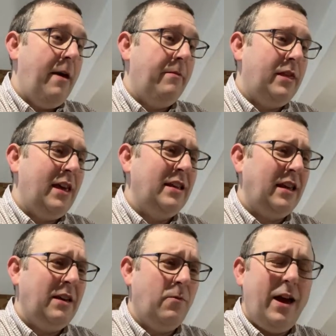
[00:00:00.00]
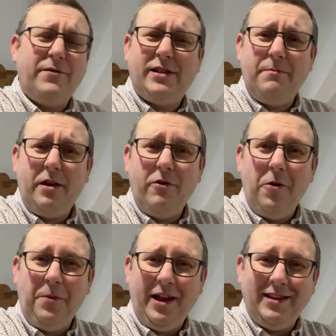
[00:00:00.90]
Thing is, I think we have similar
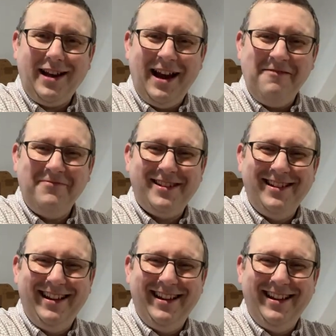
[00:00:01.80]
opening times,